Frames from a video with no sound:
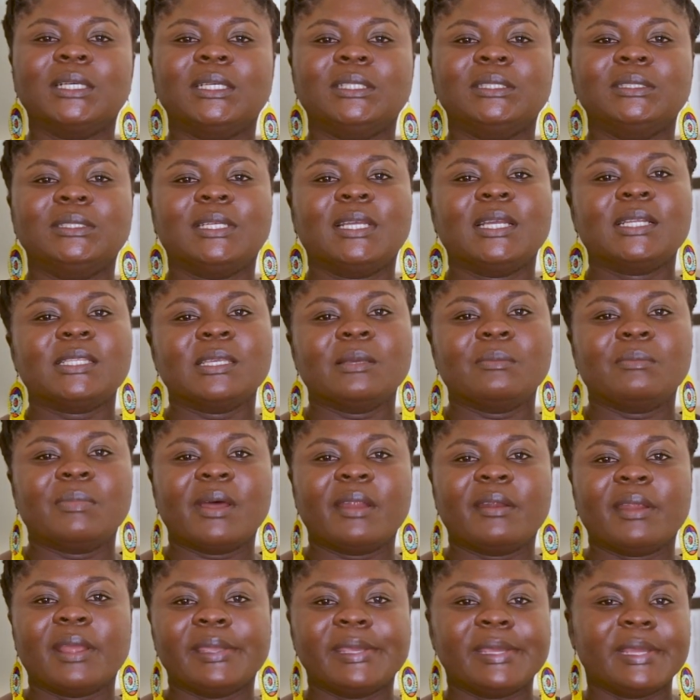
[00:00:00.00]
you get a
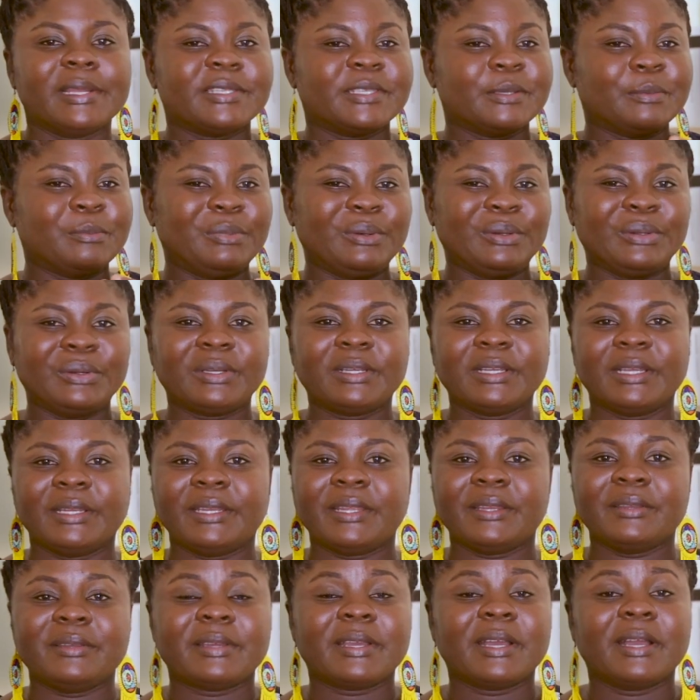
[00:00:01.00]
barrier, you get a block, and
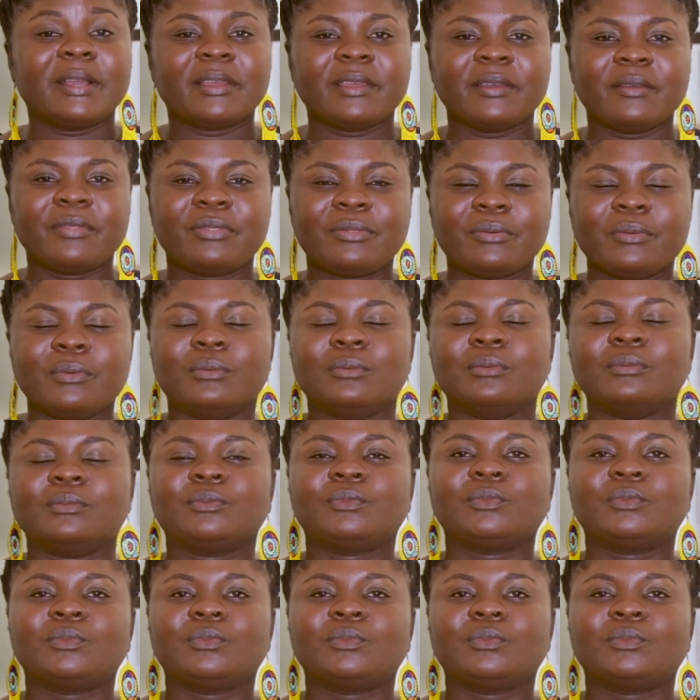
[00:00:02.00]
then you can't get through.